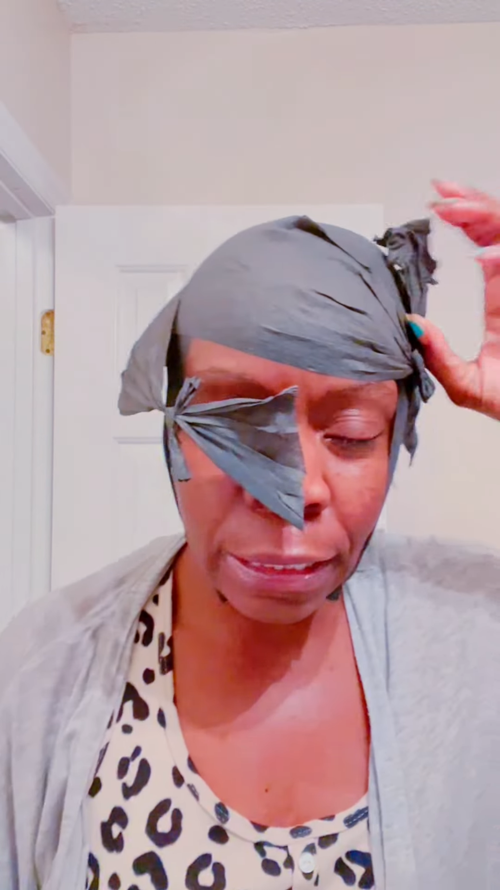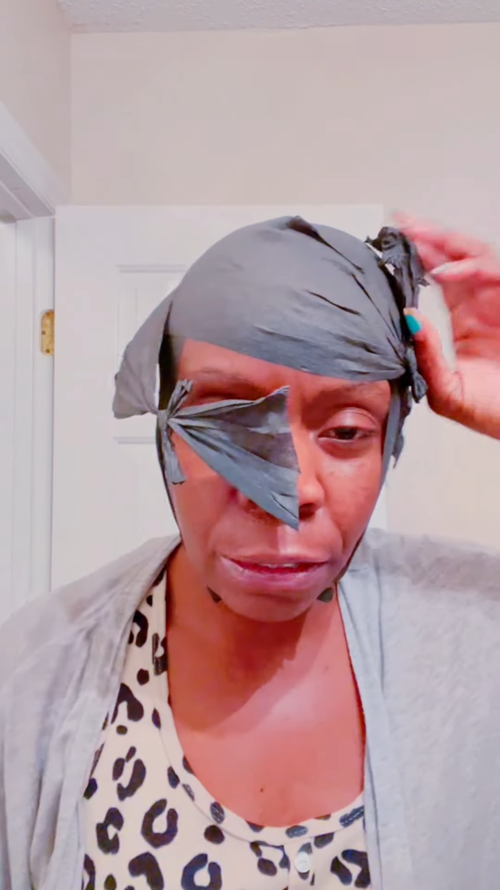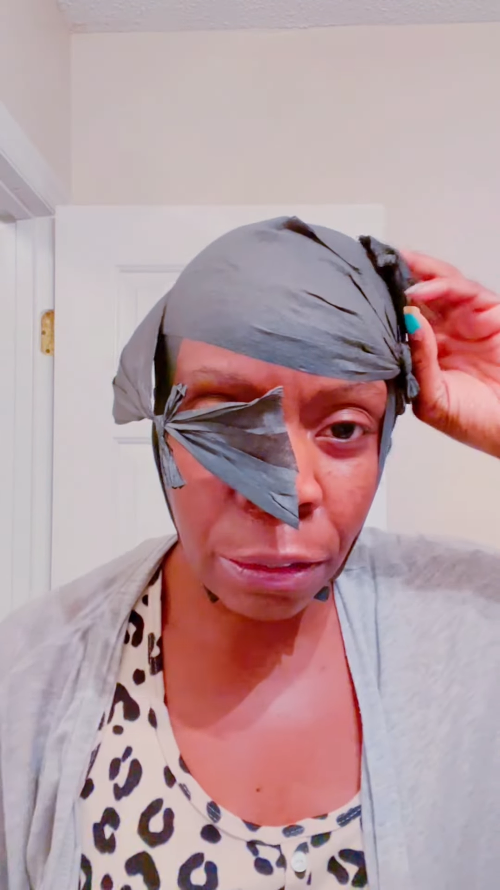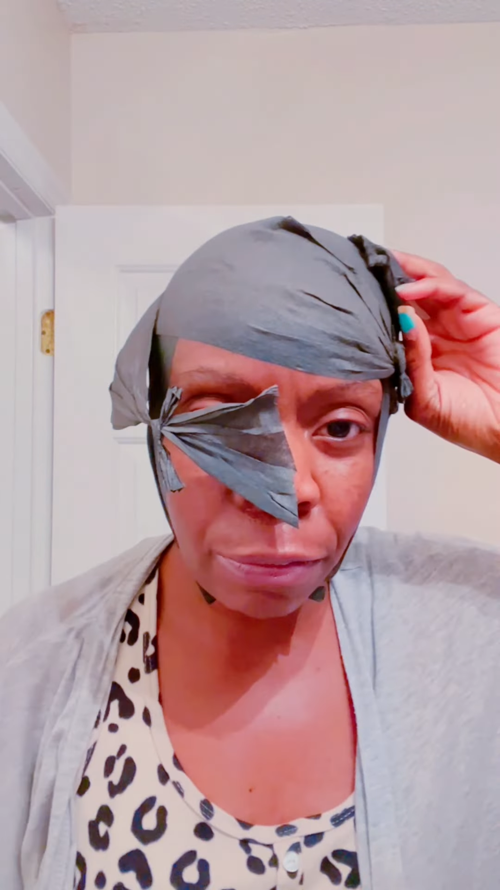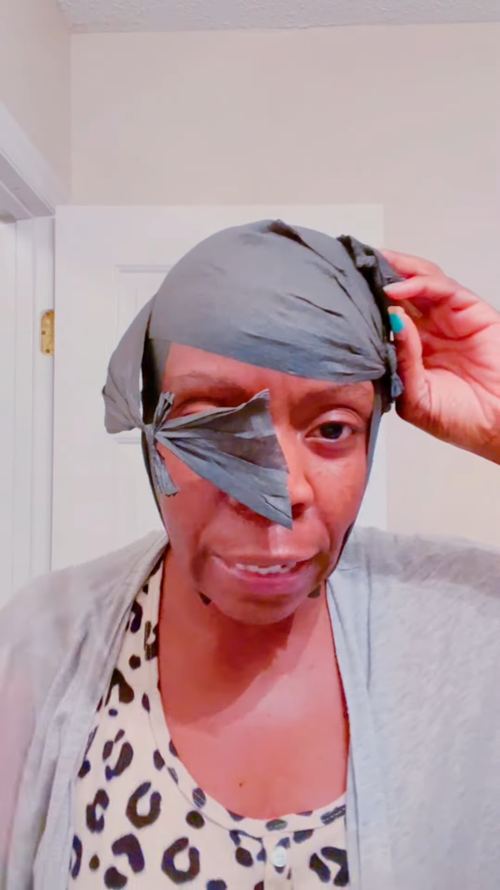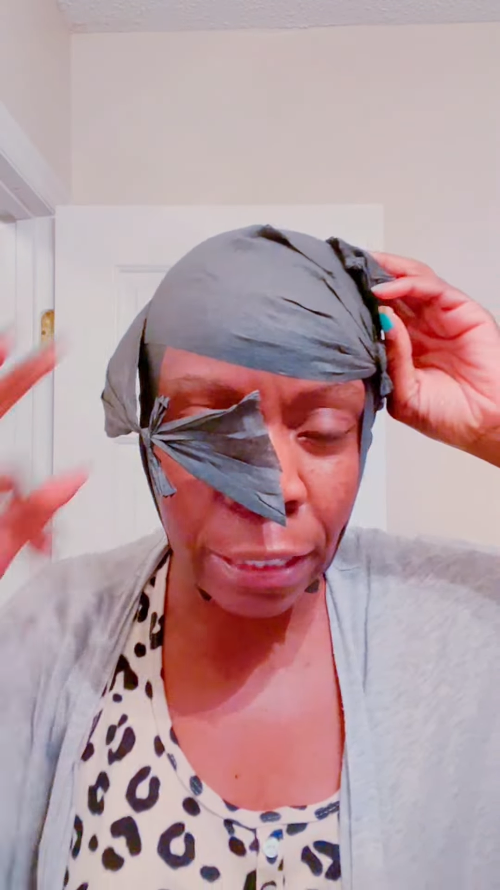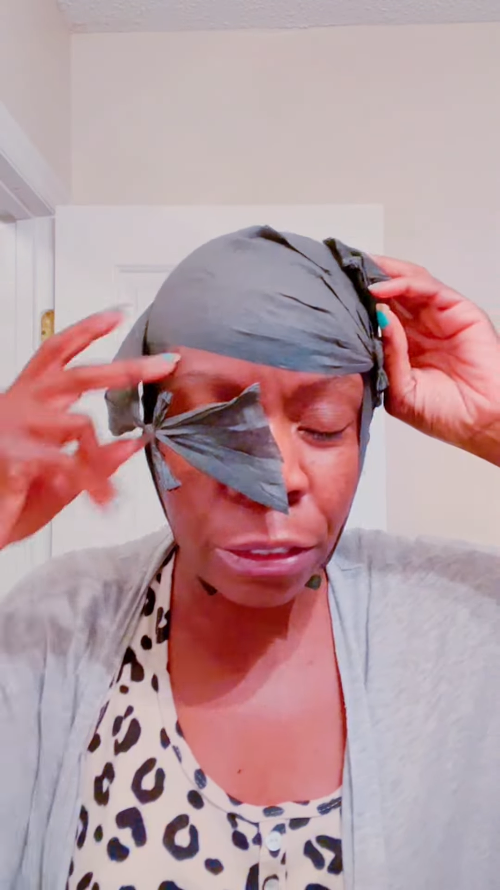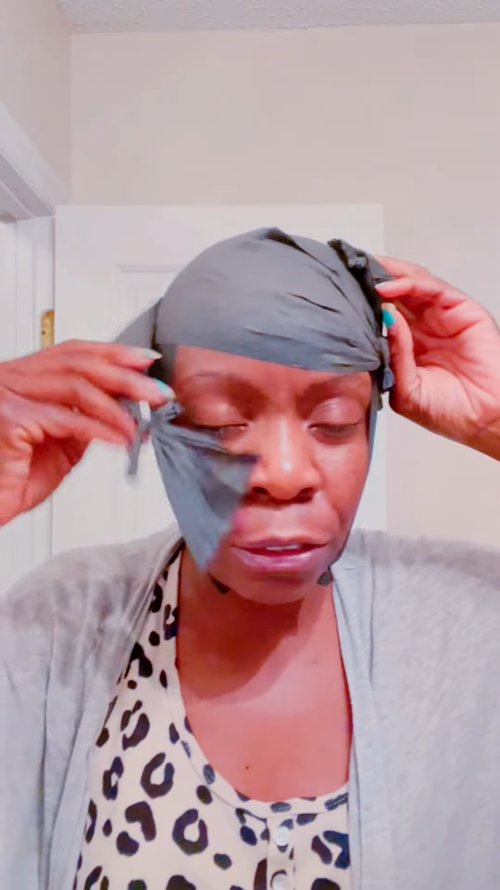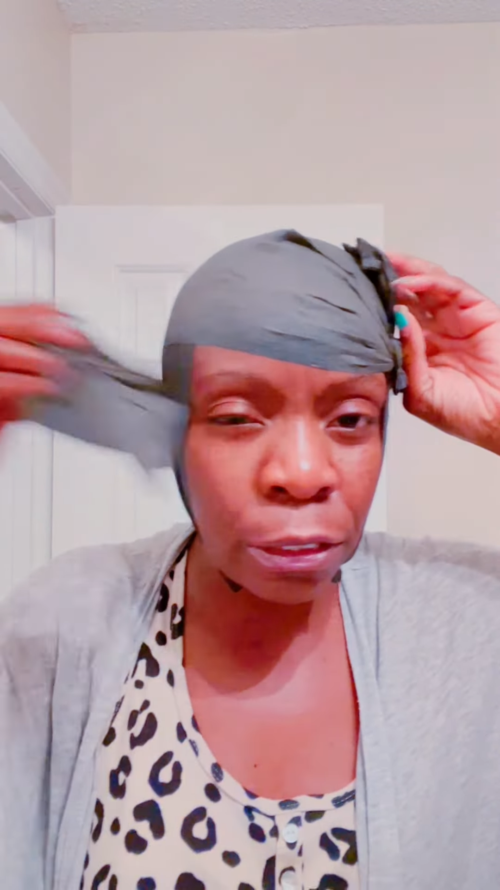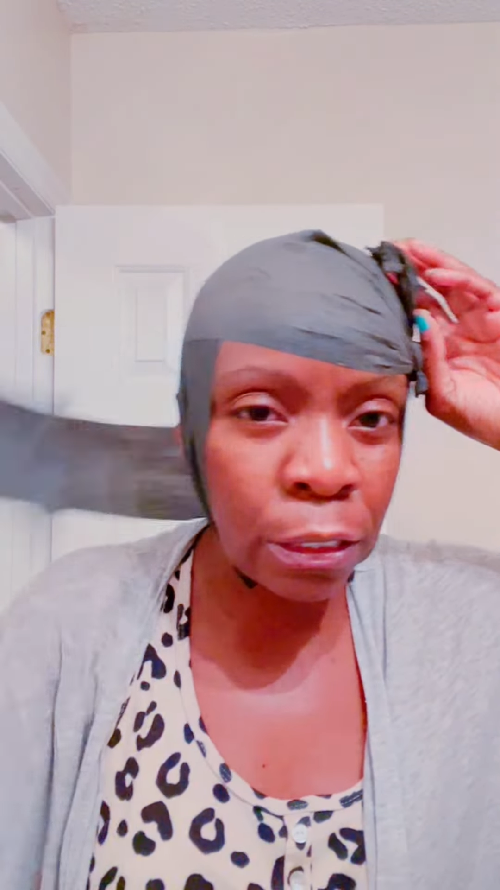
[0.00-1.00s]
you don't even have to
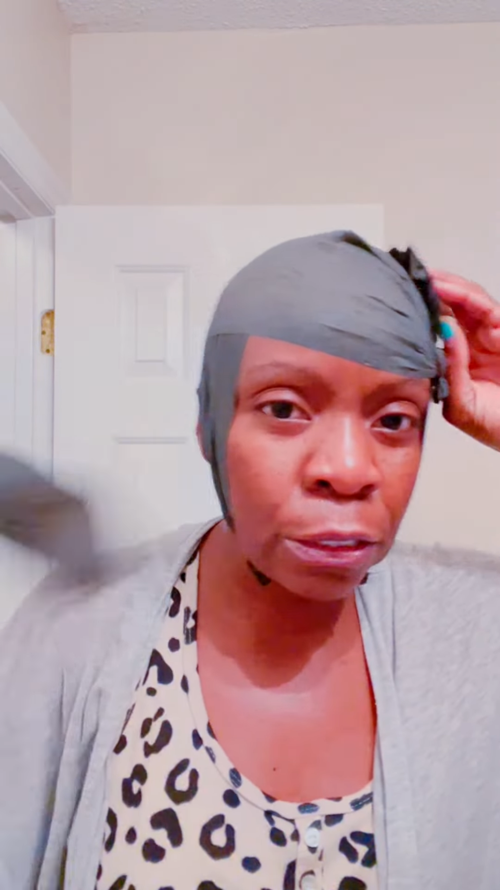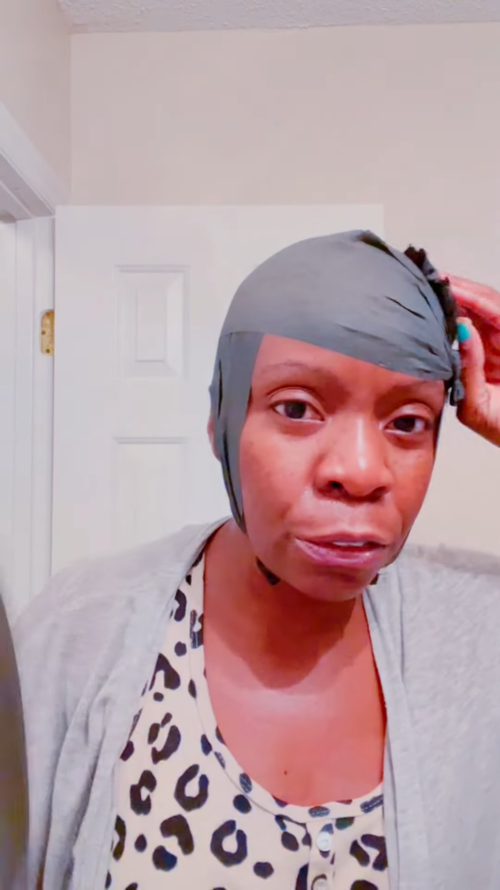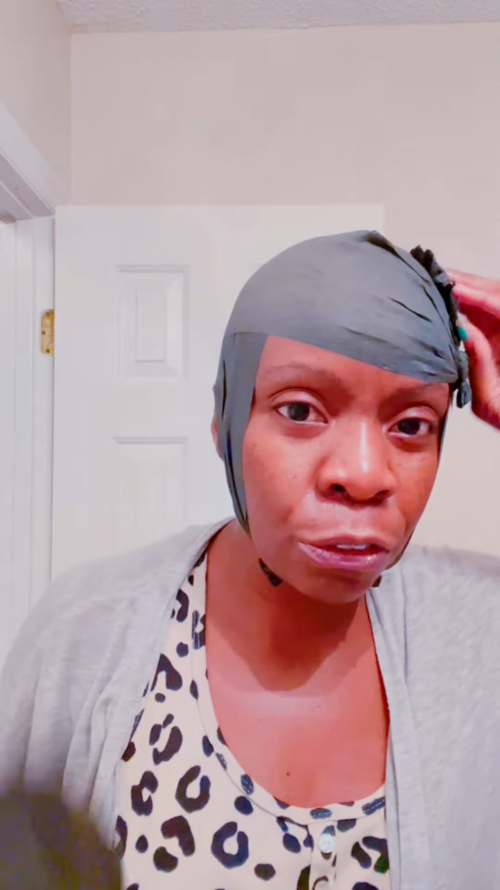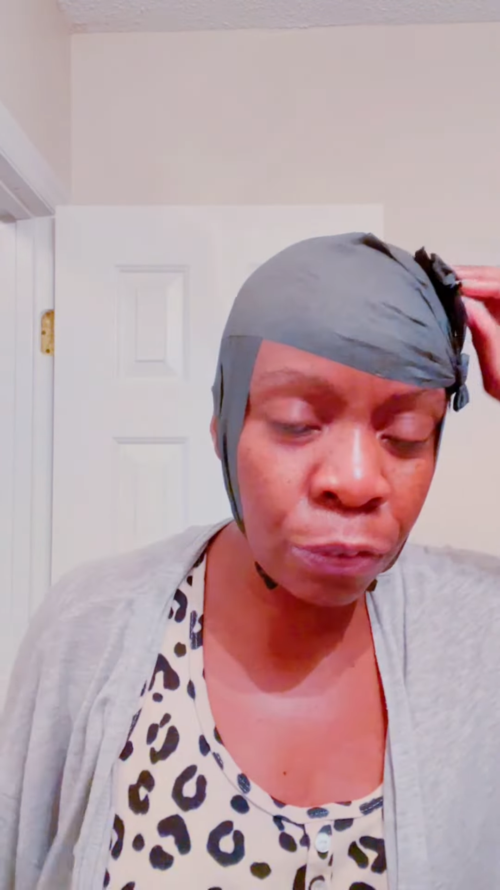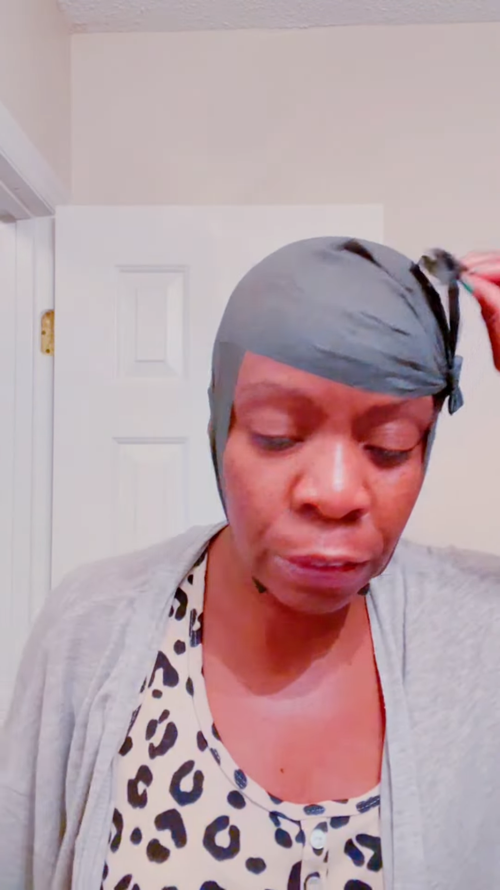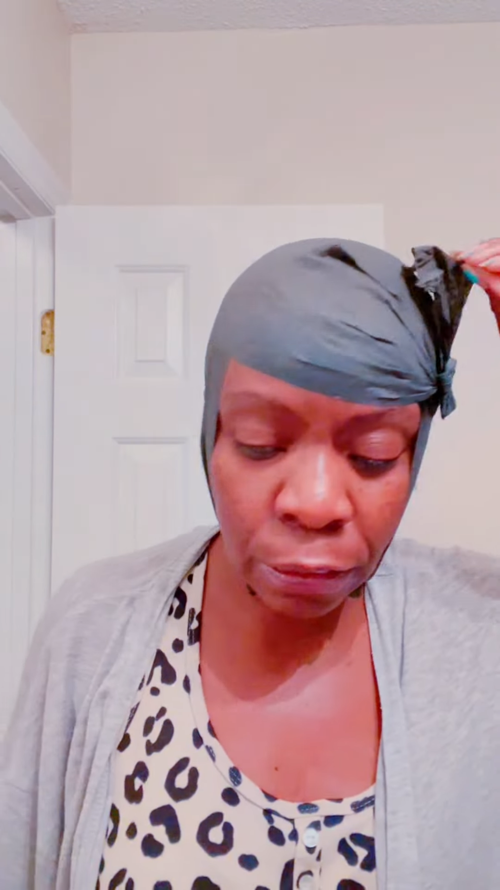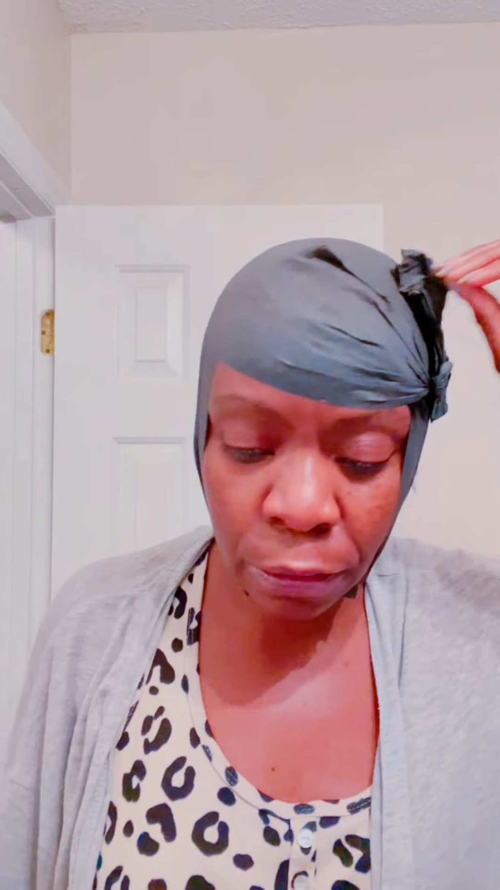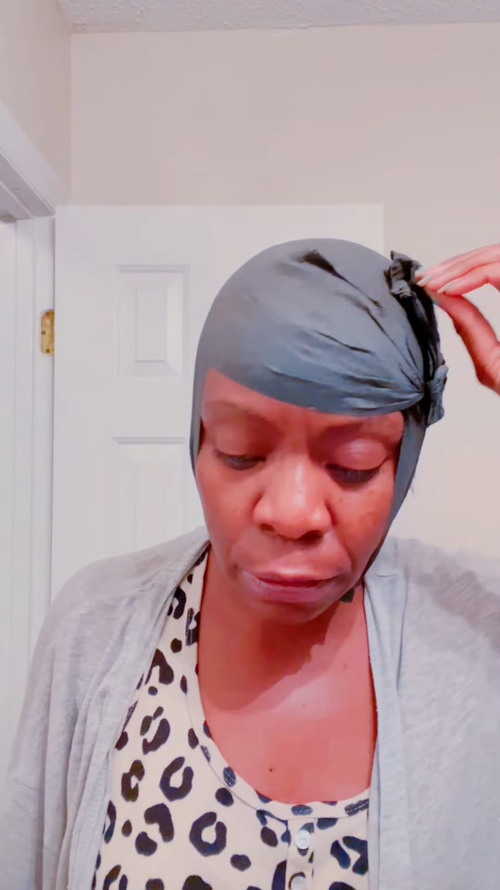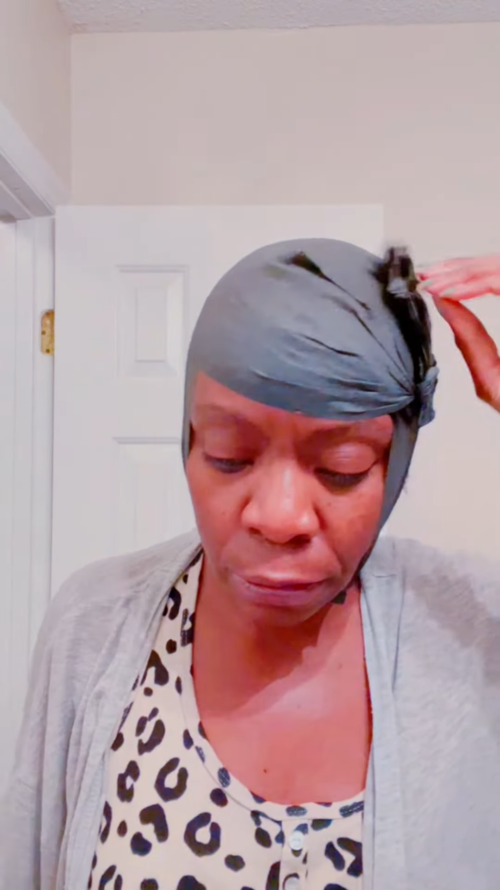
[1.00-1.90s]
use the scissors for this.